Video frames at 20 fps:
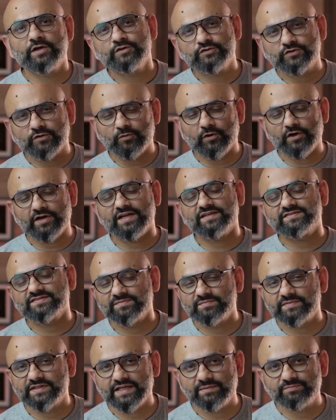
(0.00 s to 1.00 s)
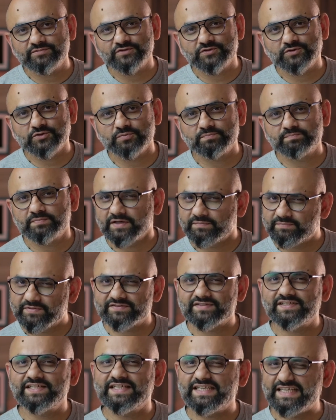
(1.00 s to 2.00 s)
So what are some tips to
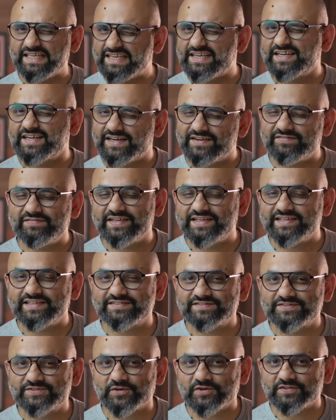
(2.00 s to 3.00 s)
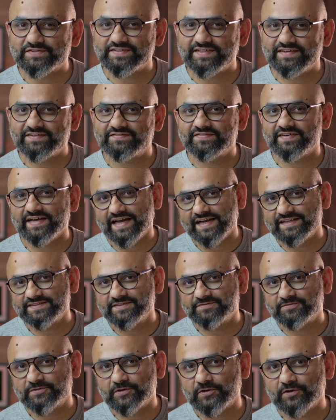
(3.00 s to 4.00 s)
purposely inconvenience yourself as a
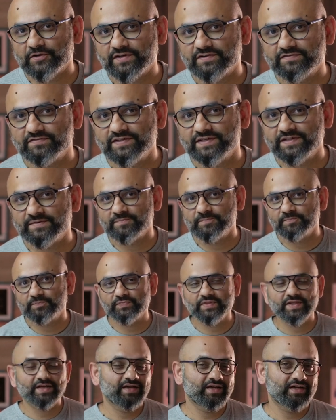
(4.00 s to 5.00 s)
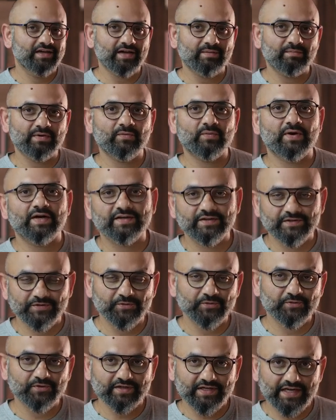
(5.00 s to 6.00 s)
photographer? Number one, you
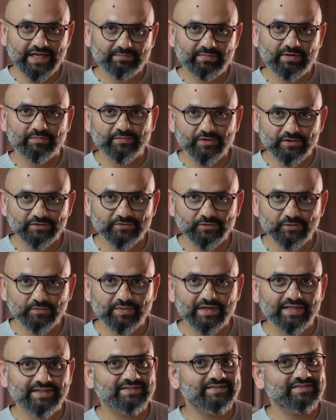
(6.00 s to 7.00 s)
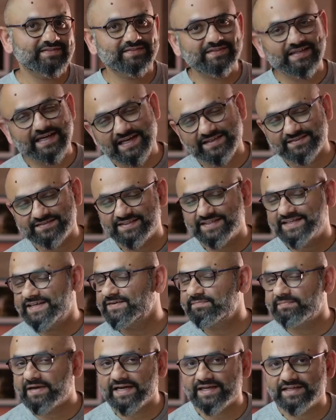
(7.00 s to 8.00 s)
could tape up your zoom lens as they
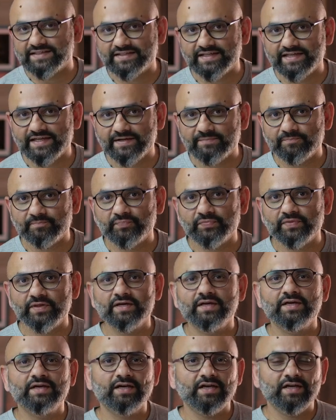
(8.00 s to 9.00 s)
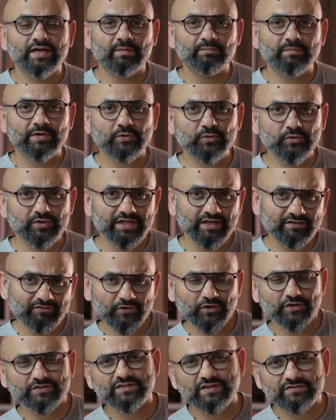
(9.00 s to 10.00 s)
did back in the day. Number two, give
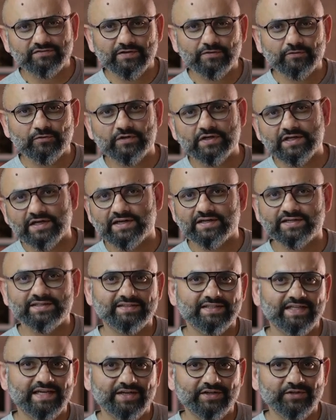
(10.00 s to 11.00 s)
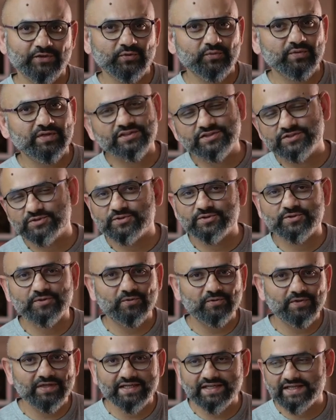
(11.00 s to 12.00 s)
yourself a quota that you will shoot
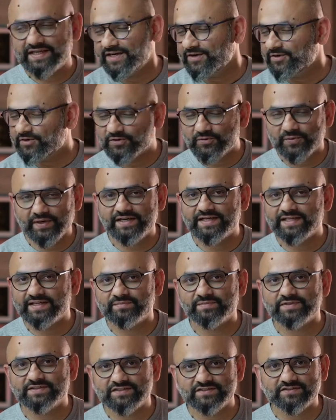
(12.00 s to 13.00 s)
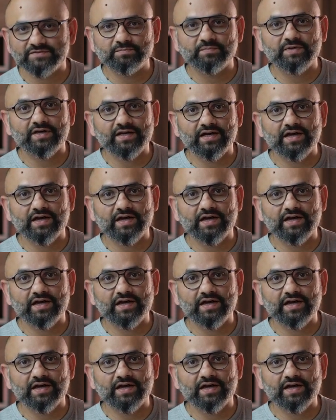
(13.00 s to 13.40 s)
only 10 or 20 images per